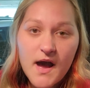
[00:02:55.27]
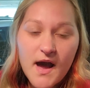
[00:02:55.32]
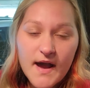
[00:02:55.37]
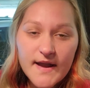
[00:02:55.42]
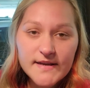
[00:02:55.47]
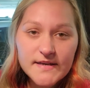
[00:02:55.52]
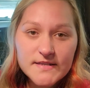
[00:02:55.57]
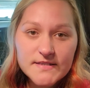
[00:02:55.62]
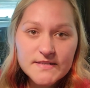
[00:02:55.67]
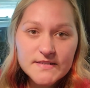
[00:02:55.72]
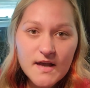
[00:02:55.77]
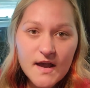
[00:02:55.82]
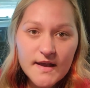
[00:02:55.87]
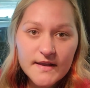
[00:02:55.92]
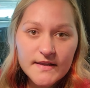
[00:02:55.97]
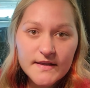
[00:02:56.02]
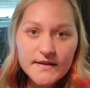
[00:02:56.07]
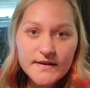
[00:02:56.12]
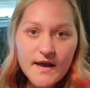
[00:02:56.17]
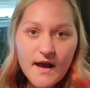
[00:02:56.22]
I
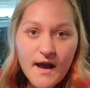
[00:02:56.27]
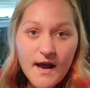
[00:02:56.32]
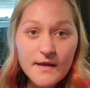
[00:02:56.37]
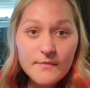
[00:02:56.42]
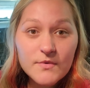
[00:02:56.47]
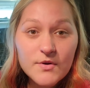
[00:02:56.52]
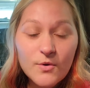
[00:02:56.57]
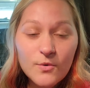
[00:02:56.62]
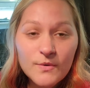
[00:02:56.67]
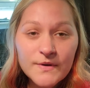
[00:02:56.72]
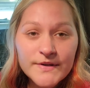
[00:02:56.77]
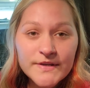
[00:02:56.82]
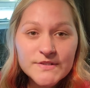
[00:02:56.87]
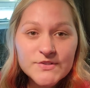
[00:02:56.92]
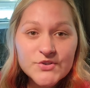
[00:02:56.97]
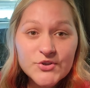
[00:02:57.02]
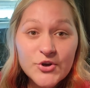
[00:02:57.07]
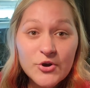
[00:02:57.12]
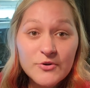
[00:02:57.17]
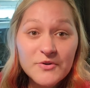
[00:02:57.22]
decided I'm going
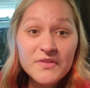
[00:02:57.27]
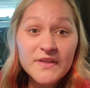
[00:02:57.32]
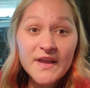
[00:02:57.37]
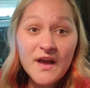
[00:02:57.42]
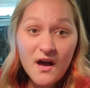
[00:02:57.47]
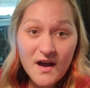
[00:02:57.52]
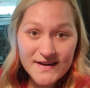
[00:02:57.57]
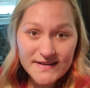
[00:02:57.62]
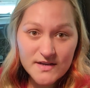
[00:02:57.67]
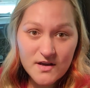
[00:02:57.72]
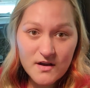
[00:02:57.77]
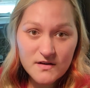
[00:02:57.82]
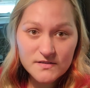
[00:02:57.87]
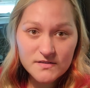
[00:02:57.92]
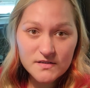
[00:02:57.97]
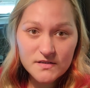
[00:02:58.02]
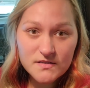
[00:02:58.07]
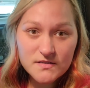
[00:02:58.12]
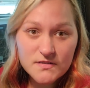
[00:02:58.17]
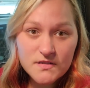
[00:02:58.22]
to go to the eye
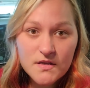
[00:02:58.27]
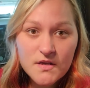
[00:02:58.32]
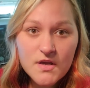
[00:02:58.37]
doctors.